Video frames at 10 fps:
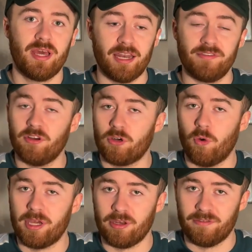And if you're not
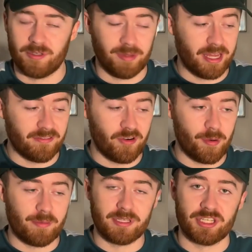quick enough to play in a
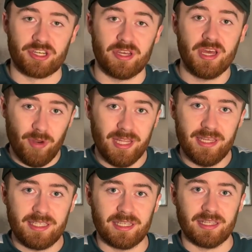fullback position,
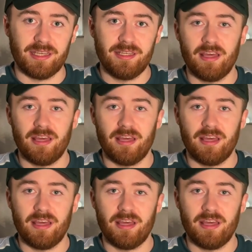realistically,